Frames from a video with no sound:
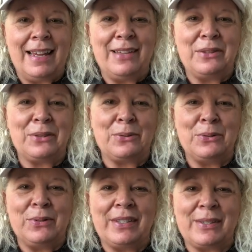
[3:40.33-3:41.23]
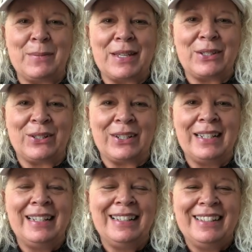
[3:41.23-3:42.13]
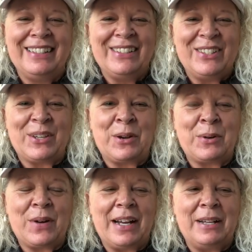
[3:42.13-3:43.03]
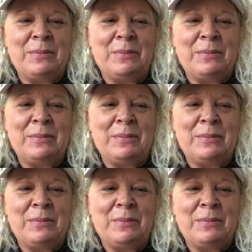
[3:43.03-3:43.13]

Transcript: and through the semester. So